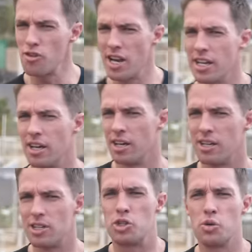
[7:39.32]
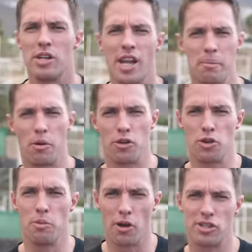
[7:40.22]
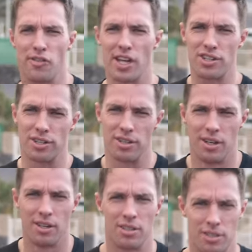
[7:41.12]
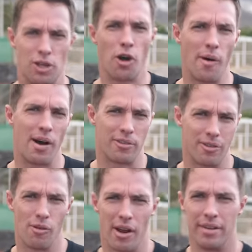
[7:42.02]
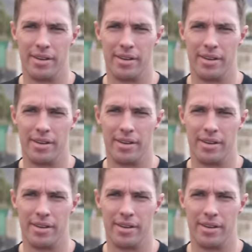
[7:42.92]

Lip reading: really do a number on your motivation to go out and run.